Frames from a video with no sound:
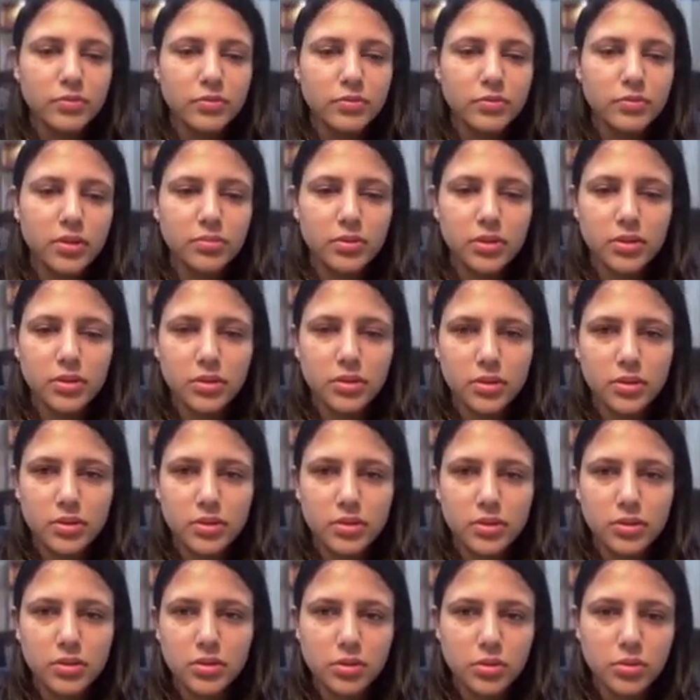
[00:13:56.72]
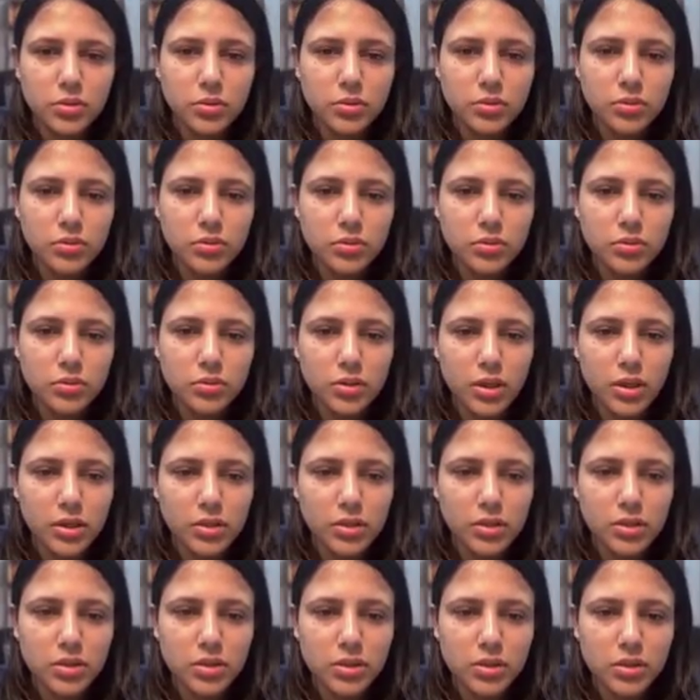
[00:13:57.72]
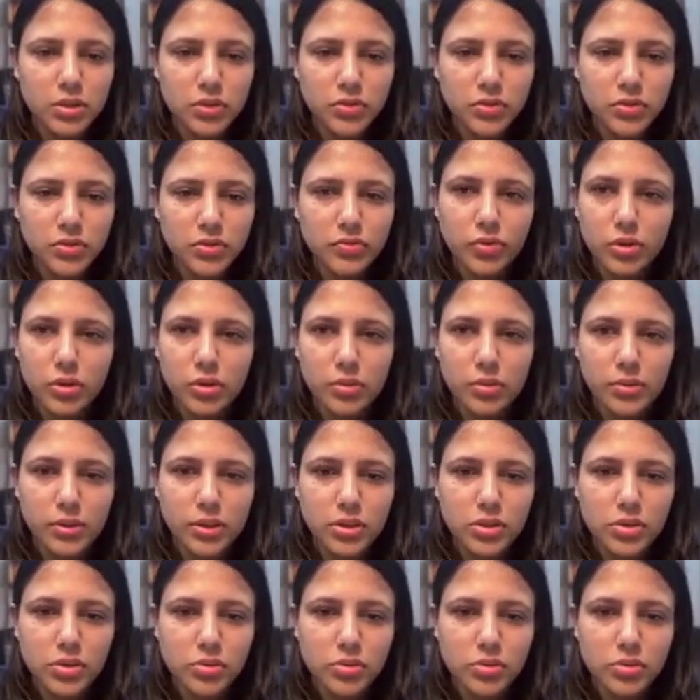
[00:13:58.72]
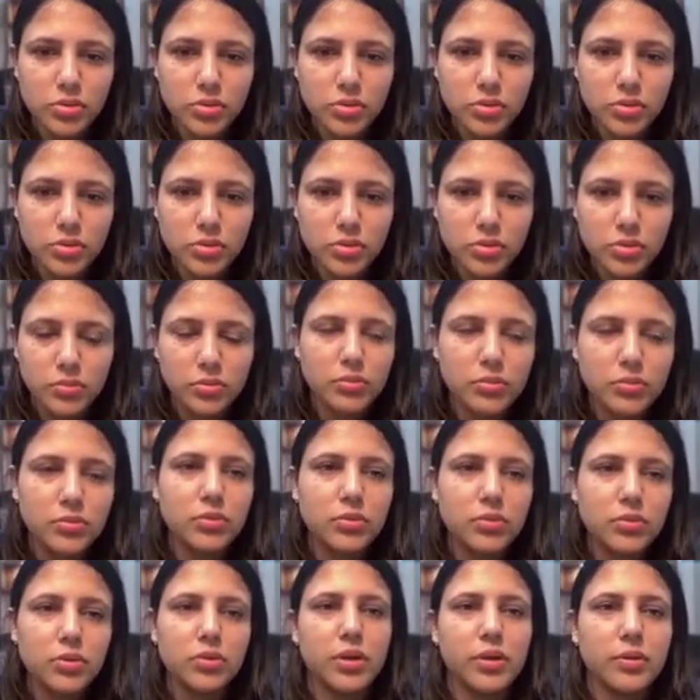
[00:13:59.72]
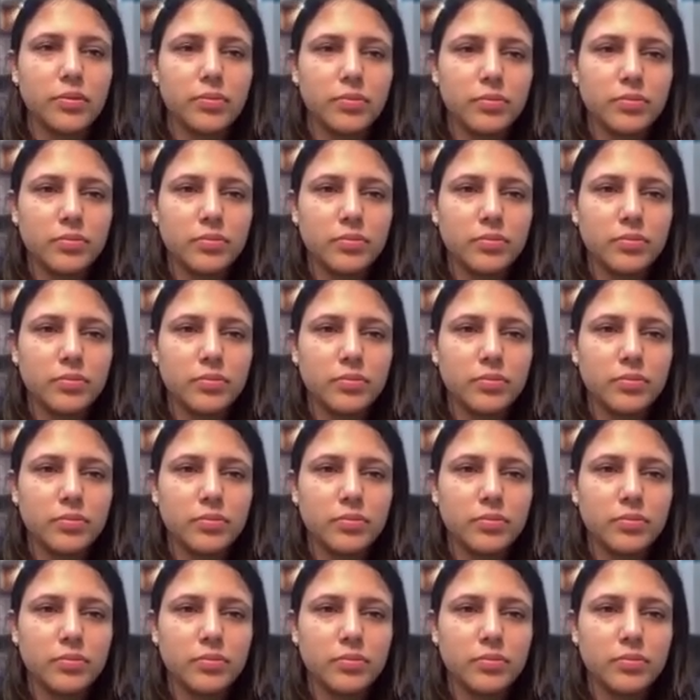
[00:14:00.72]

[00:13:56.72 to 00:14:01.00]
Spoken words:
5 minus 2. And this is 4 minus 2, 2. Okay.